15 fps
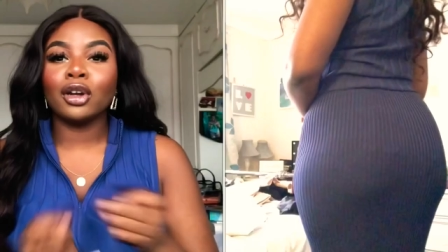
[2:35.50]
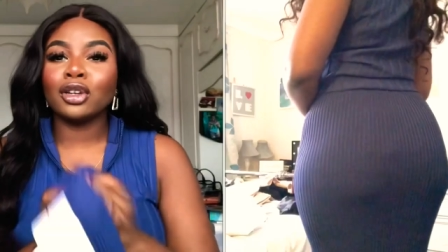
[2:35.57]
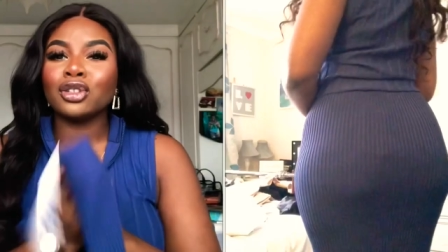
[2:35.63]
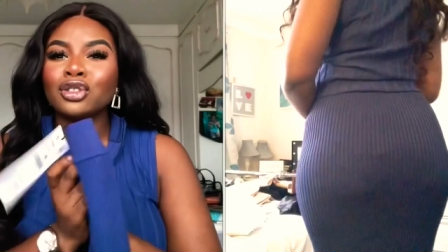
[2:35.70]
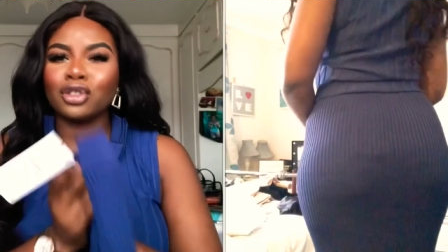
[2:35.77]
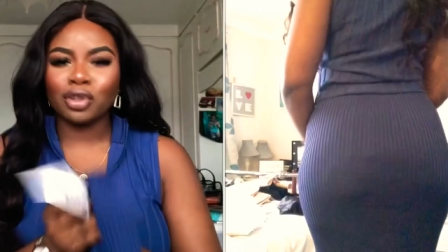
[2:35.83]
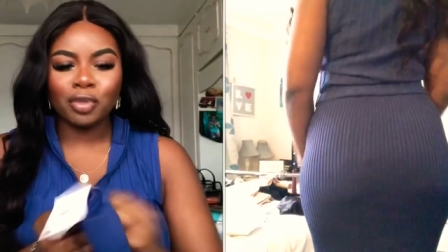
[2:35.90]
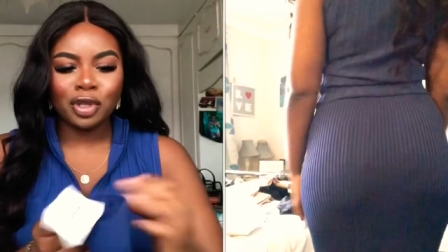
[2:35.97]

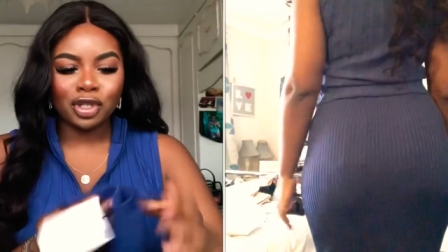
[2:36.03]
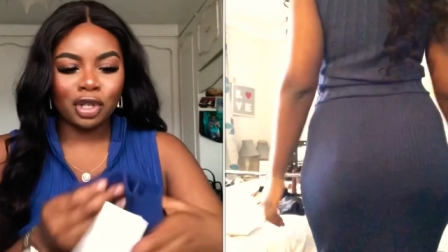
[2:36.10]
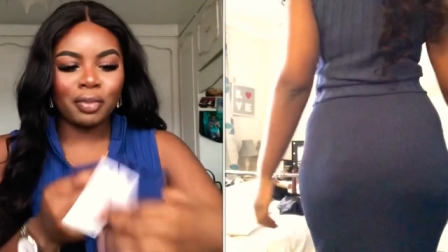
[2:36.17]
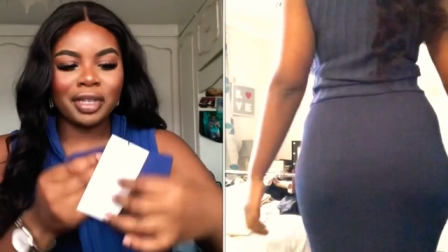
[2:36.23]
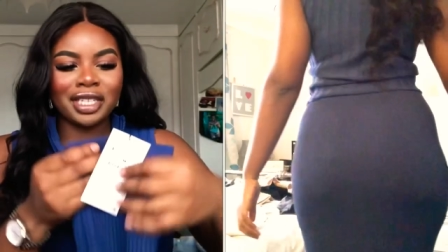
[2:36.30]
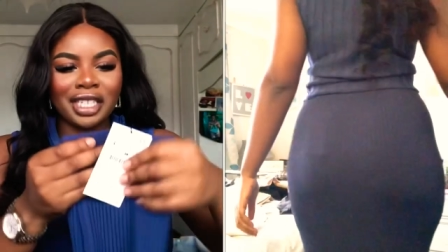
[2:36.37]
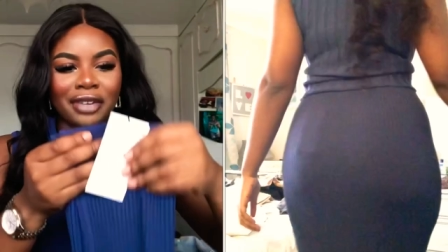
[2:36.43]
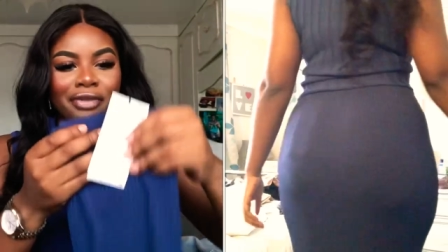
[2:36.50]
super super
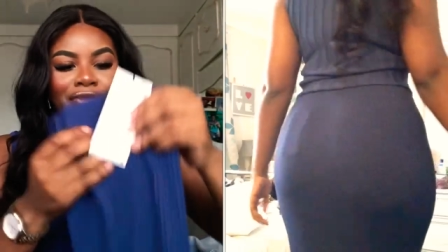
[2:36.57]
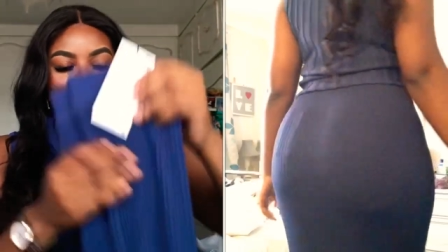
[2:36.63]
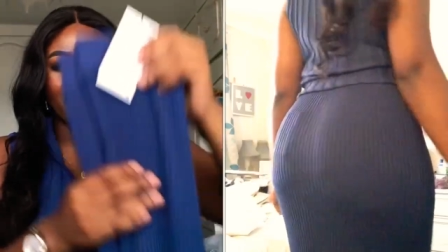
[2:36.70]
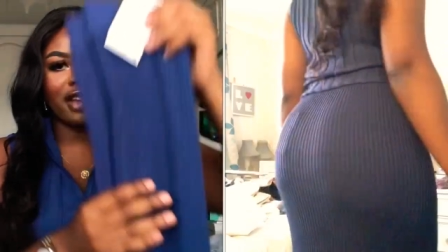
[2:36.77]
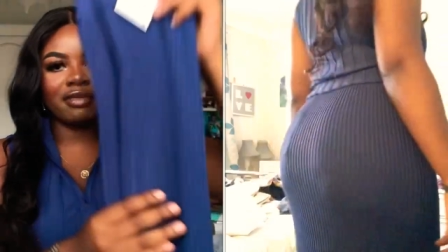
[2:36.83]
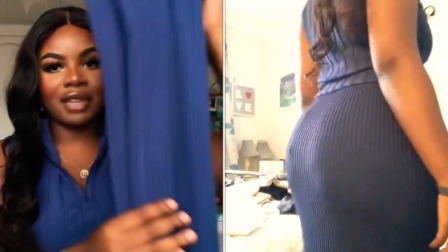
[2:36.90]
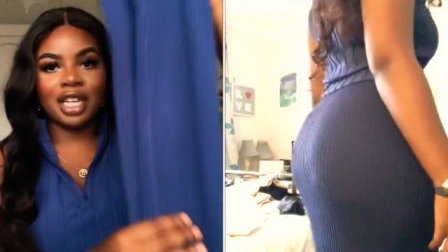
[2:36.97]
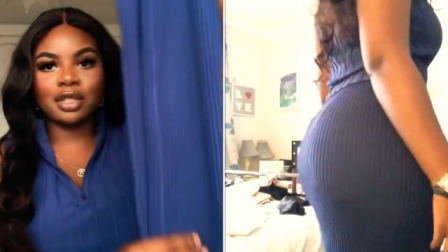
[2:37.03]
different
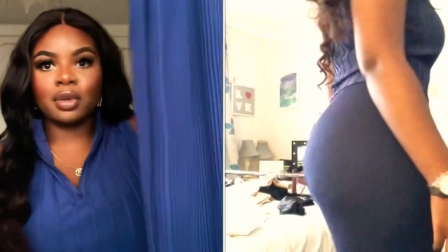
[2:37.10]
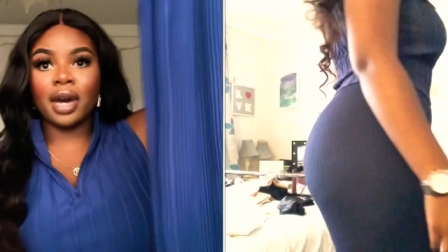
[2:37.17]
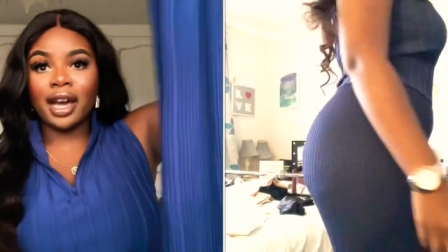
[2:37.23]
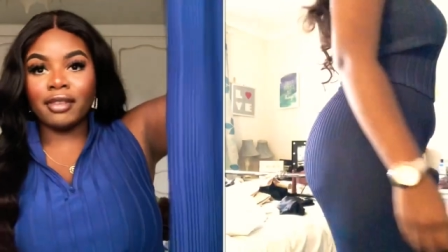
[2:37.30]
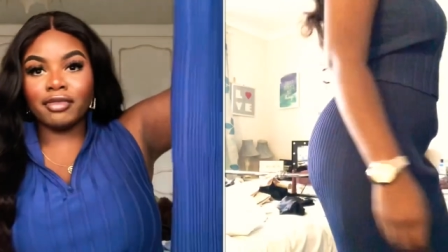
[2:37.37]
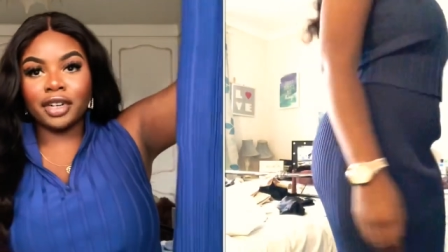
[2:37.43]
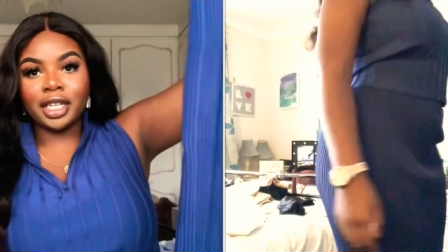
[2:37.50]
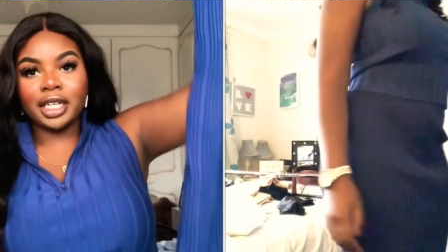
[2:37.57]
that's what I
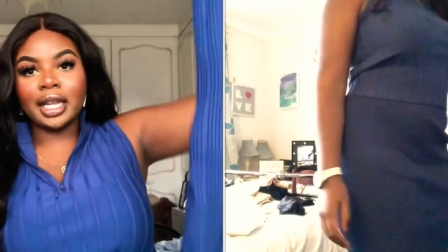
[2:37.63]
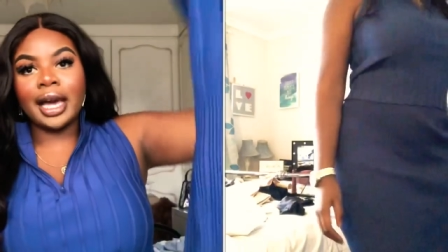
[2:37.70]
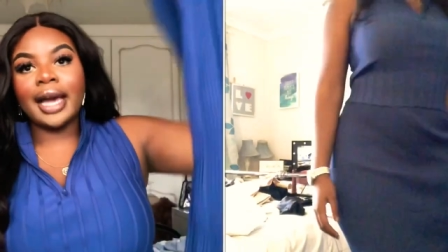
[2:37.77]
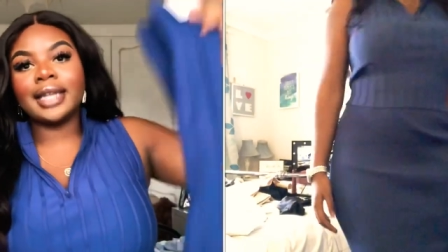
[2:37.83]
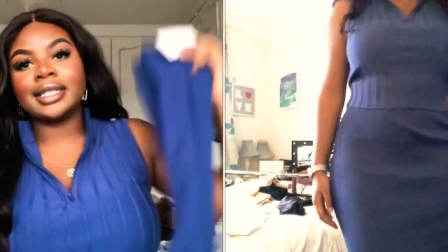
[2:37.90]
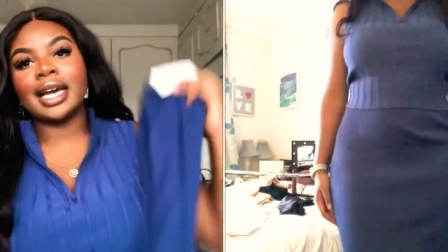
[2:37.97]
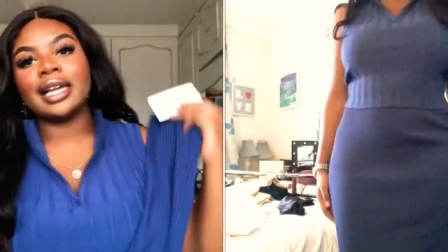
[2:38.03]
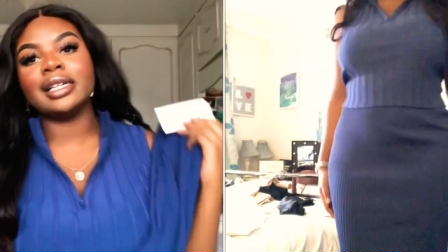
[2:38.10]
really liked
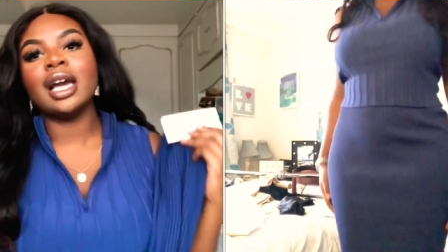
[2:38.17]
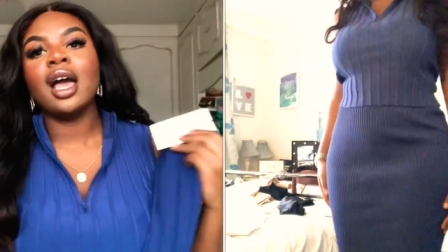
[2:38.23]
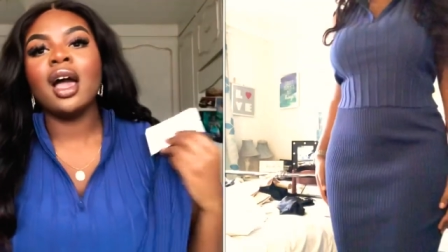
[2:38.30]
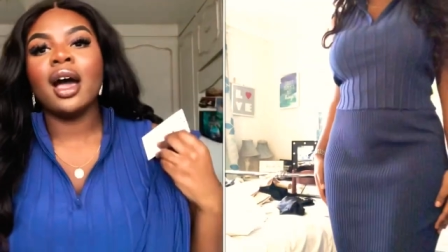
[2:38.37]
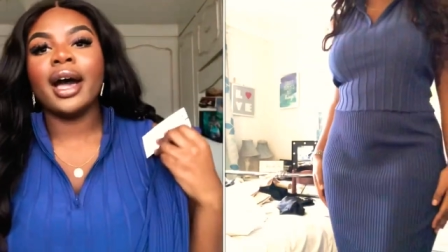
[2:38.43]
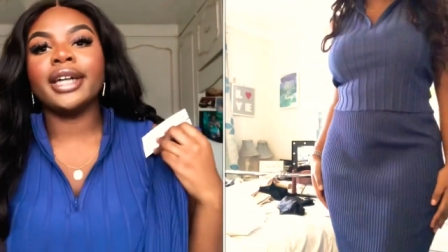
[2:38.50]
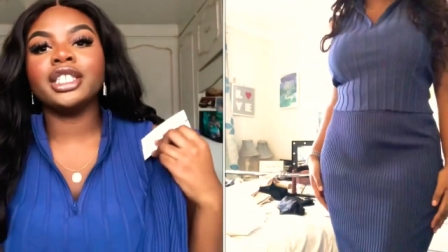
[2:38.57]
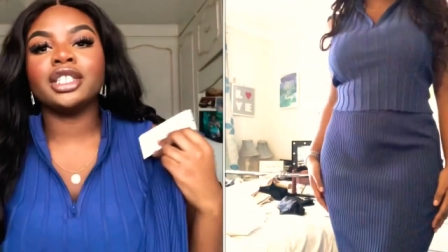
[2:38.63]
and
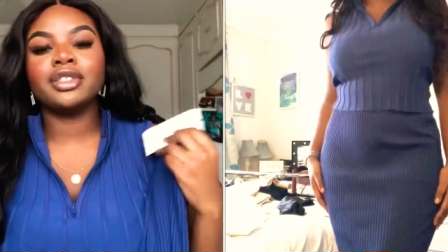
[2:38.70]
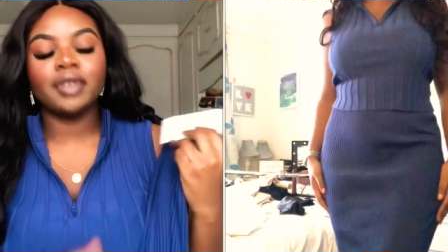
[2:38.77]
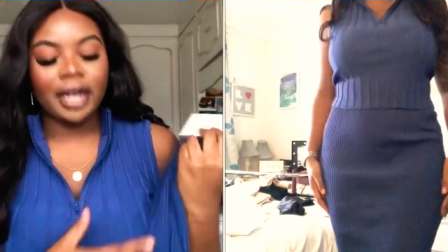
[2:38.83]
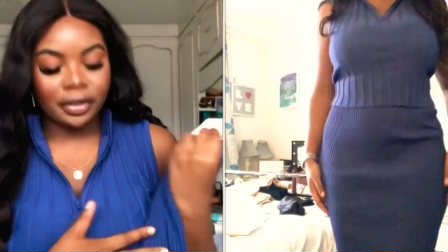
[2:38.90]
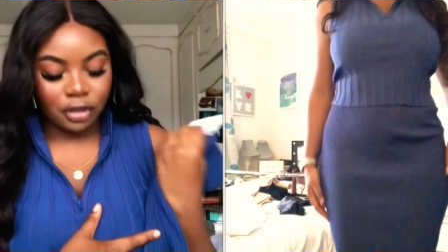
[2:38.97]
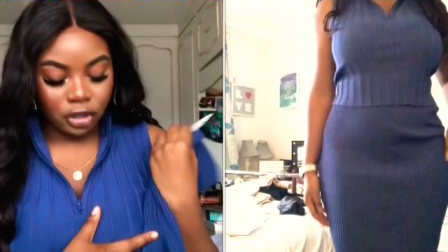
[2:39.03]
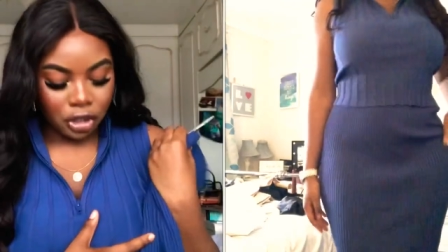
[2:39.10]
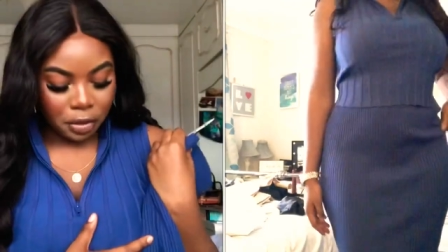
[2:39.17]
I just feel like the
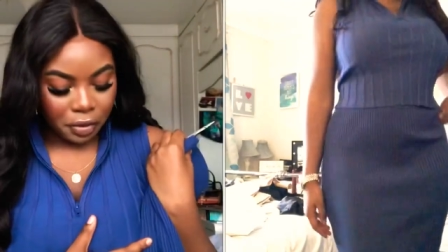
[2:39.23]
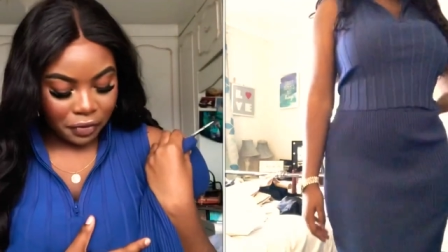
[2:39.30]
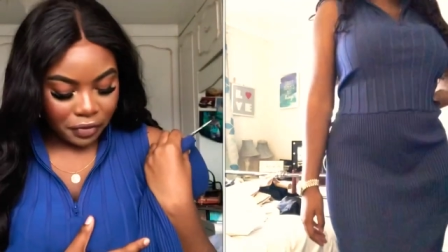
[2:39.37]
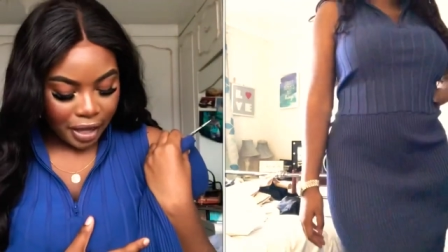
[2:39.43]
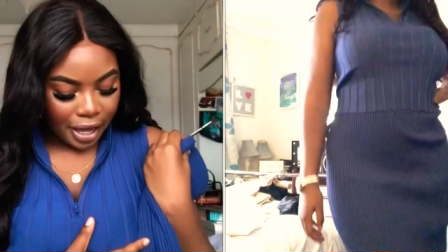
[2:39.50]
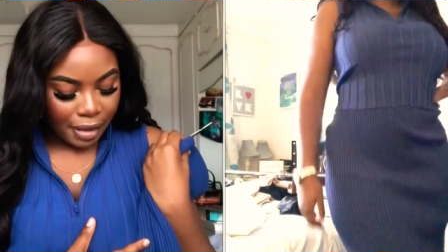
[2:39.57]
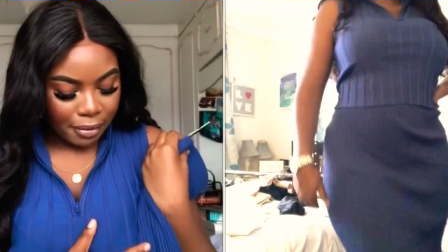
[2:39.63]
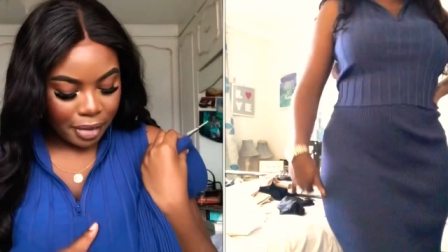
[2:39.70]
two of
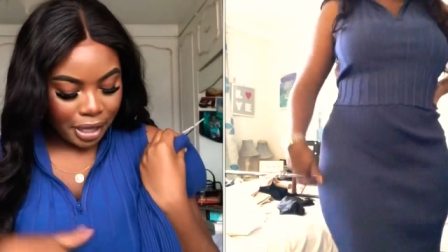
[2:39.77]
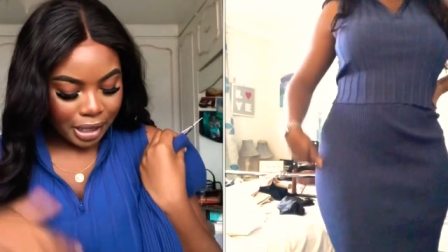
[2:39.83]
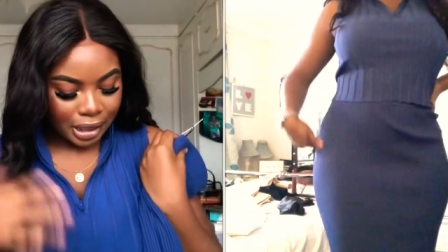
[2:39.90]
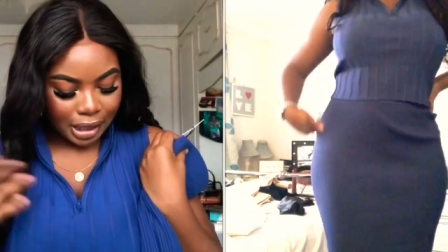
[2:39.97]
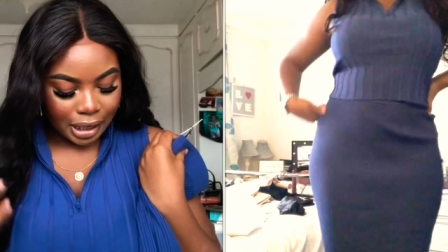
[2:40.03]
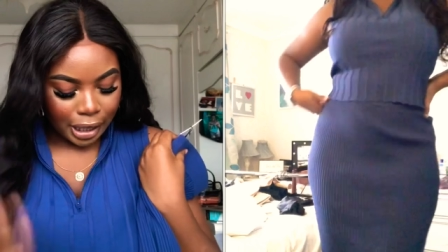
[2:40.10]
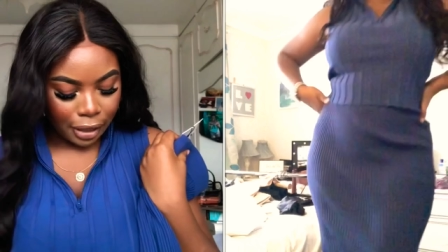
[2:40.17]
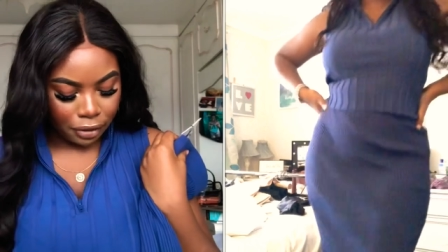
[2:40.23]
them
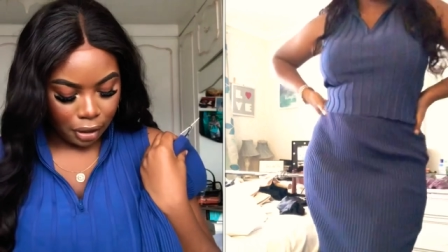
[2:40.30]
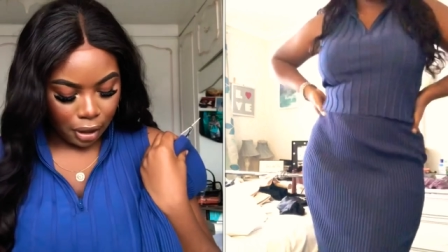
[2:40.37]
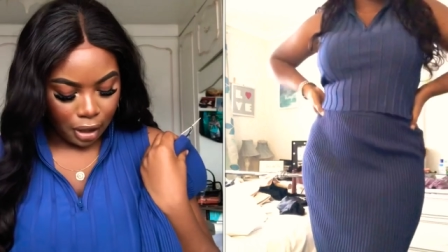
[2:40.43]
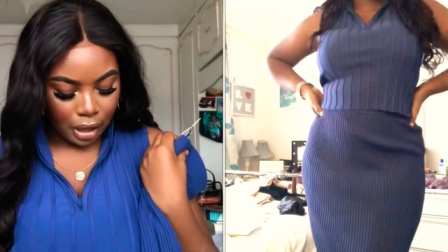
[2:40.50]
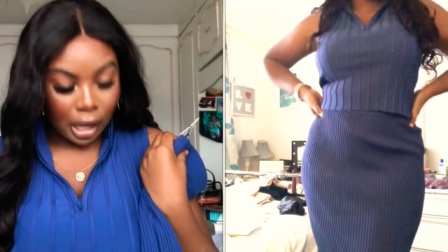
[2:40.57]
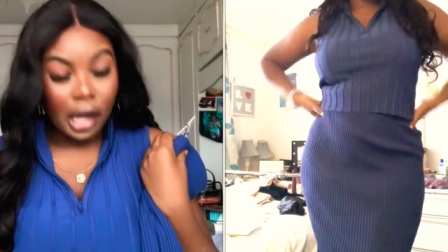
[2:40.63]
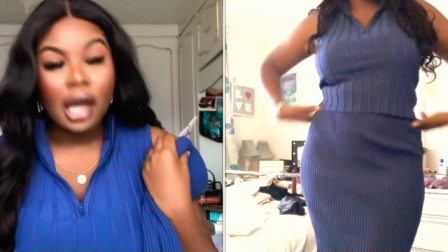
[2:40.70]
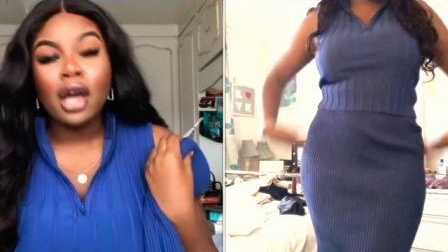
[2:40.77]
together